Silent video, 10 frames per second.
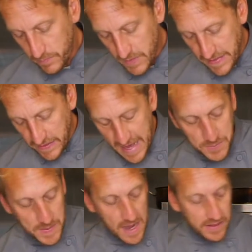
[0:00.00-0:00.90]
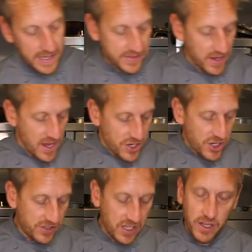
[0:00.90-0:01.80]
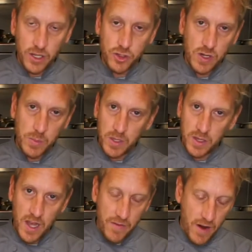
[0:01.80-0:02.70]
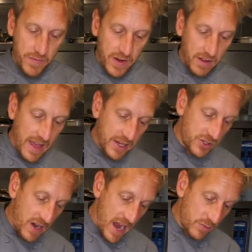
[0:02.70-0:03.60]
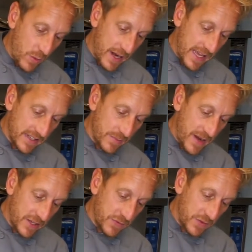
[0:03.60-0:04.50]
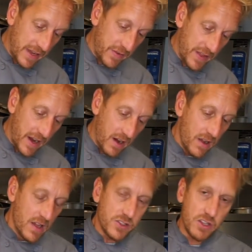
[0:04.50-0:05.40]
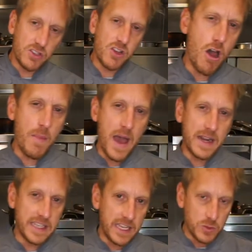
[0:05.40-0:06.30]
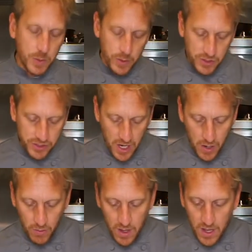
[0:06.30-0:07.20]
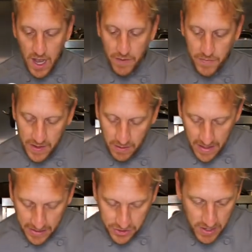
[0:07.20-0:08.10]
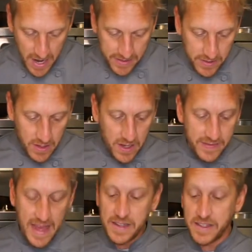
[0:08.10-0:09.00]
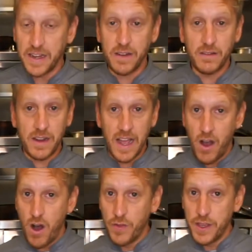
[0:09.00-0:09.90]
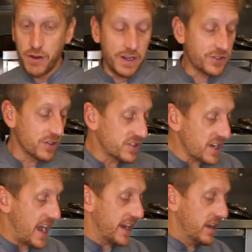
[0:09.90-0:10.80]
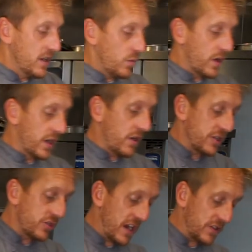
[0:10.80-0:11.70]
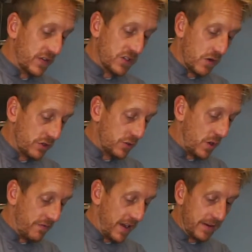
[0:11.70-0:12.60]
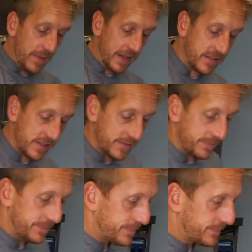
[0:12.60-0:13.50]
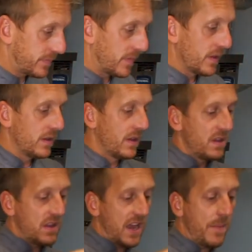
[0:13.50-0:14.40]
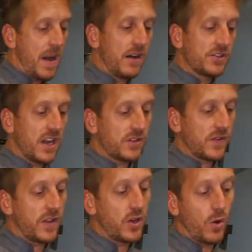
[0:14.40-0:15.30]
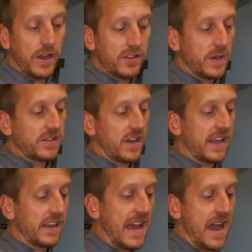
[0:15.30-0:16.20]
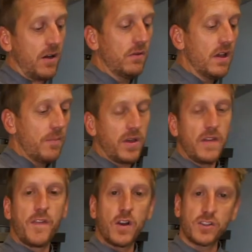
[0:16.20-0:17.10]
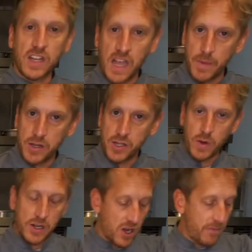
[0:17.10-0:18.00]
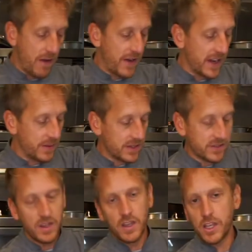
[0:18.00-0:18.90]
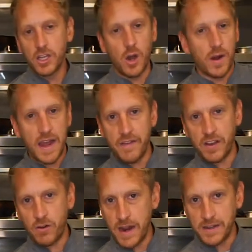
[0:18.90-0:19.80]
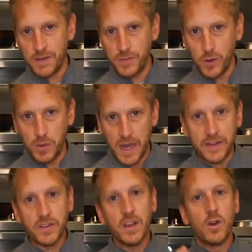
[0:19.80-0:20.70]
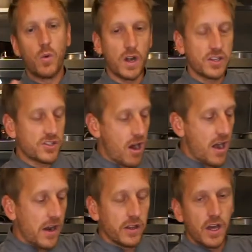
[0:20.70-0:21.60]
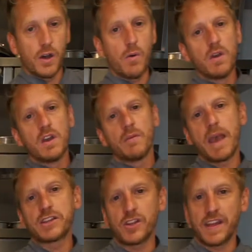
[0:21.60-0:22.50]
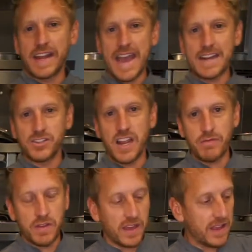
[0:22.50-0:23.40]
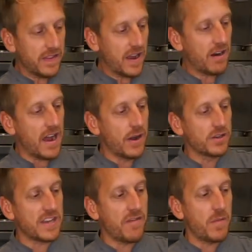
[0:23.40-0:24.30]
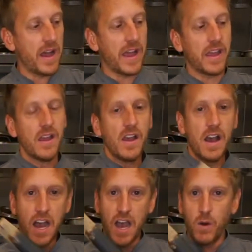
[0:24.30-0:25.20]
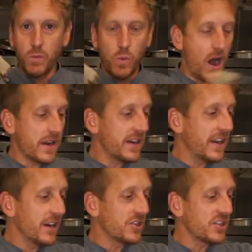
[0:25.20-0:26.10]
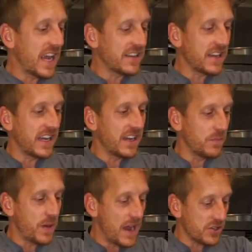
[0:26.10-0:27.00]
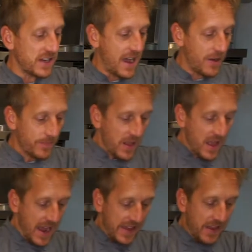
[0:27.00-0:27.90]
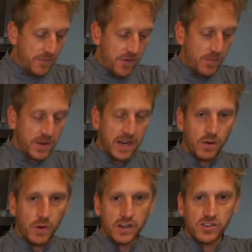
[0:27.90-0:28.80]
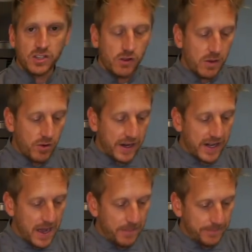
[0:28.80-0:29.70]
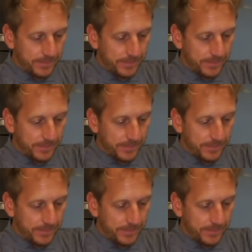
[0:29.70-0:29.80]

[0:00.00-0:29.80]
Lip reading: And then last but not least, just a little dribble of our vanilla extract. We want to get some nice flavor in there. So let's about a teaspoon or so of vanilla extract. That is it. All the ingredients are inside. We're going to go ahead and transfer this over to our Vitamix. And I apologize for the noise, but it's going to get loud. But the first thing I'm going to do when I turn on my Vitamix, you don't want to have it cranked on full blast. We're going to start on a low, make sure that it catches everything in there. I always have my wand in here just in case I need to pass it down. And then from here, we're going to slowly bring it up.